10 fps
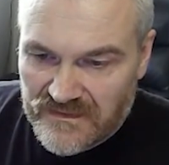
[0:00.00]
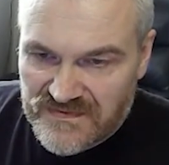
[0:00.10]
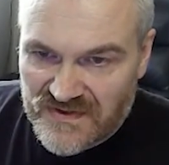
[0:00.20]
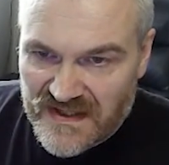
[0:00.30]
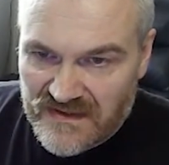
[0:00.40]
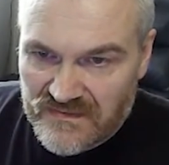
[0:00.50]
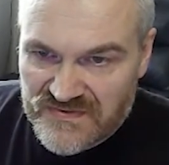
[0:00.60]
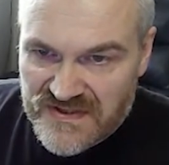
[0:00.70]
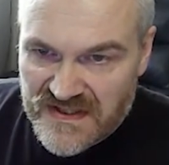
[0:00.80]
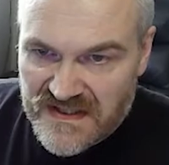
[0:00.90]
so that
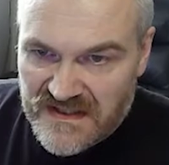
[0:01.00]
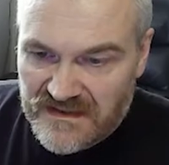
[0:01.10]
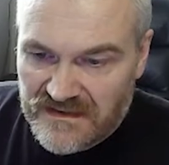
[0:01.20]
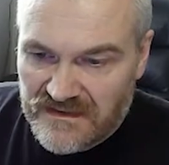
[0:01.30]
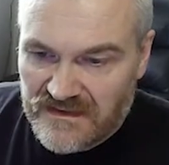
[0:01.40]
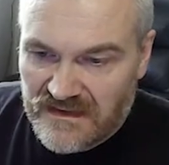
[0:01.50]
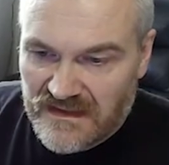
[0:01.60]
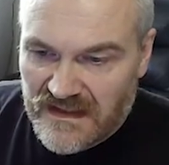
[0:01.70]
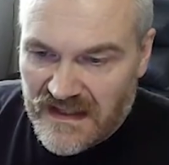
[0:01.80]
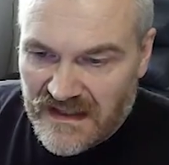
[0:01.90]
goes there,
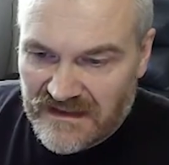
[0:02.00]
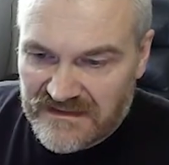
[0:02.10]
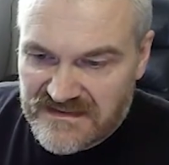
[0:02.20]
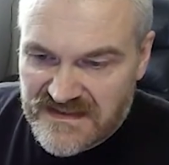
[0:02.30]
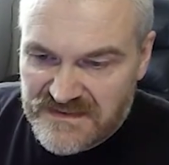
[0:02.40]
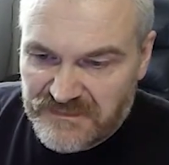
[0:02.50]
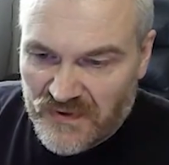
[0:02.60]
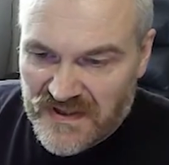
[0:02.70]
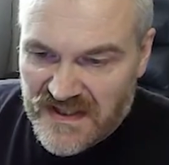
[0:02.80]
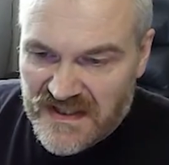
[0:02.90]
and this
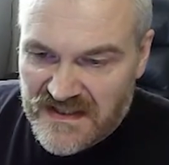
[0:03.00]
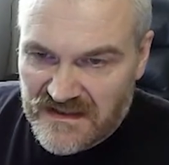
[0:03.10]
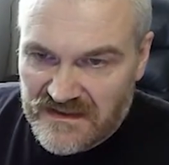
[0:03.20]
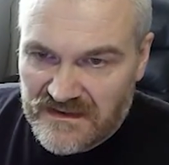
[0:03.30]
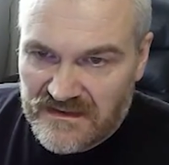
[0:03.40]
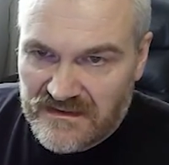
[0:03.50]
point here